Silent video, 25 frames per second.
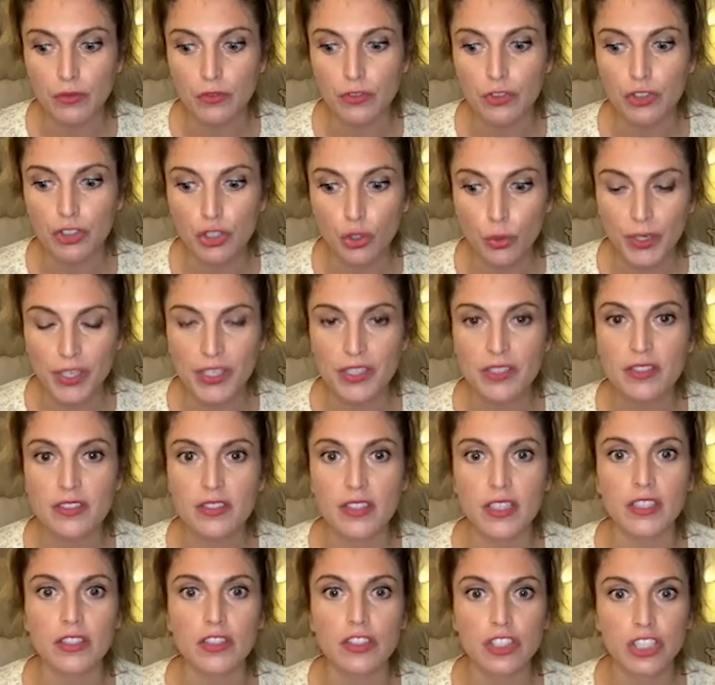choice
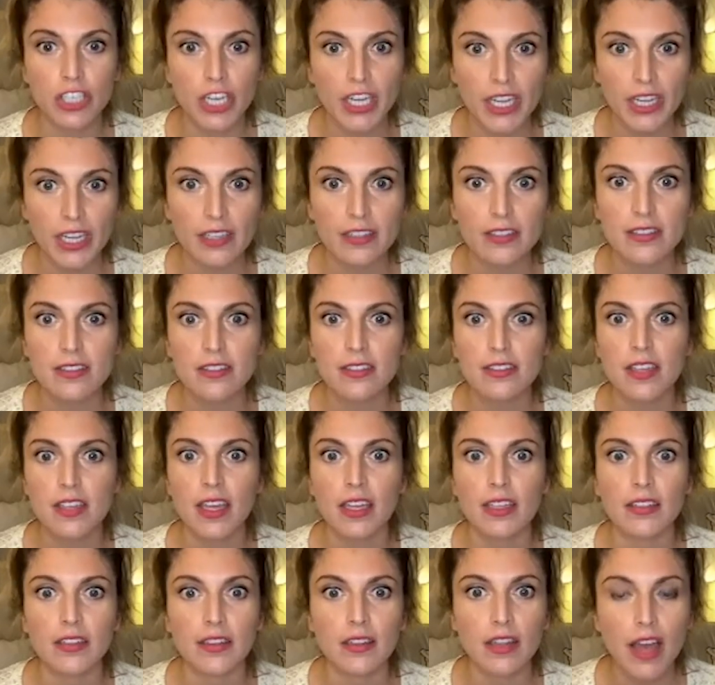and chance
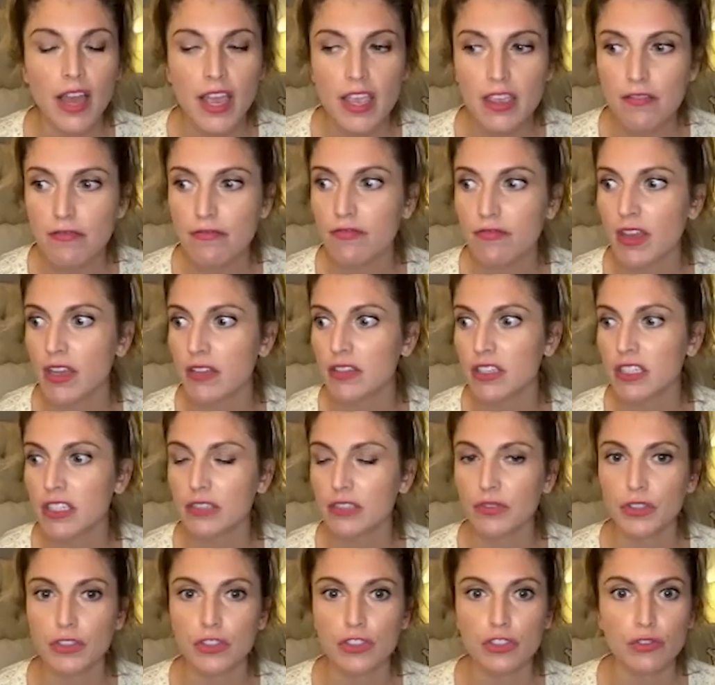and life and the
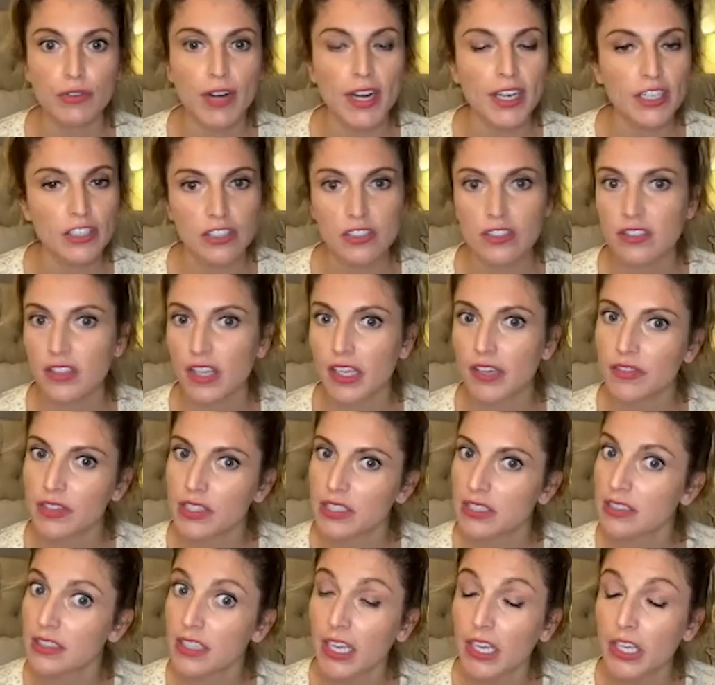different directions life
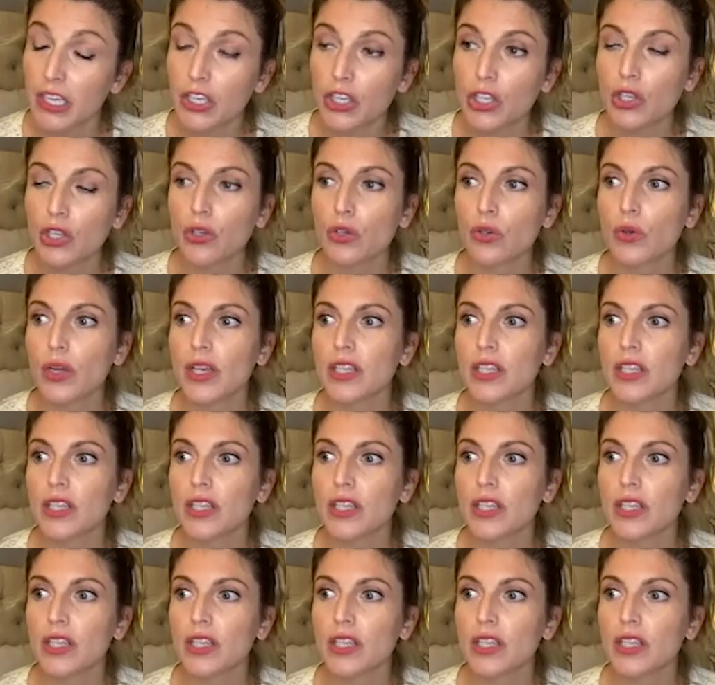can take you.